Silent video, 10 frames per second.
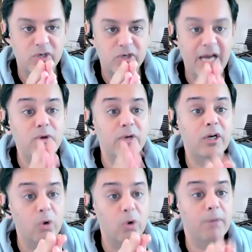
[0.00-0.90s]
So now you
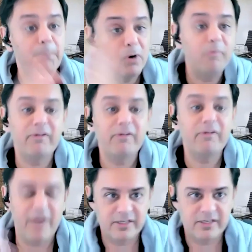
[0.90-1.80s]
can go to perm
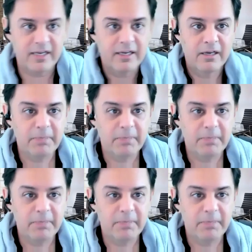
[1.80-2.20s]
refinancing